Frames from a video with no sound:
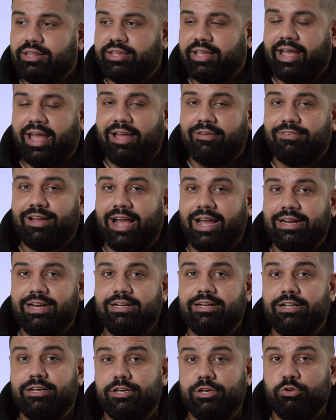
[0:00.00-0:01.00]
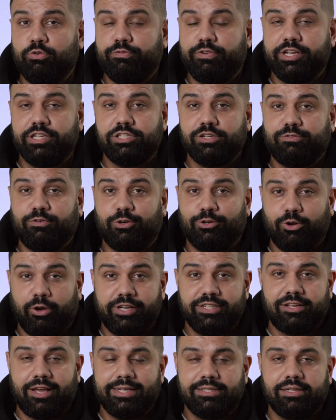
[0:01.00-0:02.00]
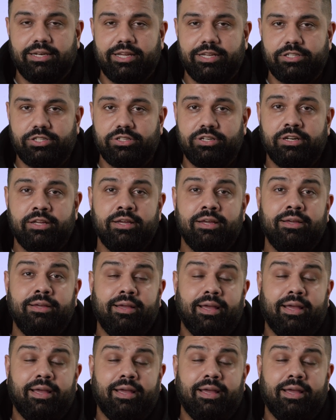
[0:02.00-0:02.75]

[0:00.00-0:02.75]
They have added a new feature for noise isolation